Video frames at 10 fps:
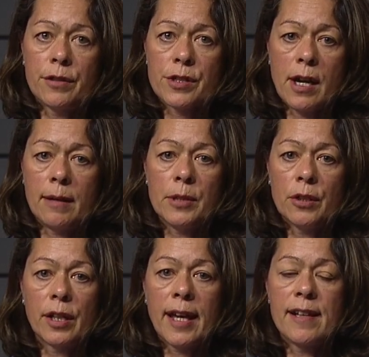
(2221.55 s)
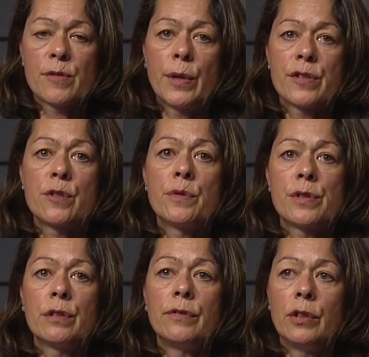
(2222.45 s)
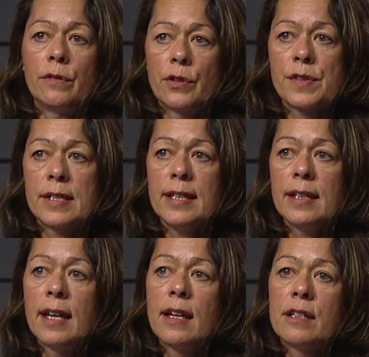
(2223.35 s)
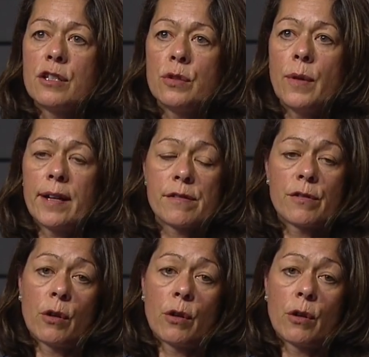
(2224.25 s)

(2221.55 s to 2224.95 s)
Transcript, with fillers: your time here at Case Western Reserve University to answer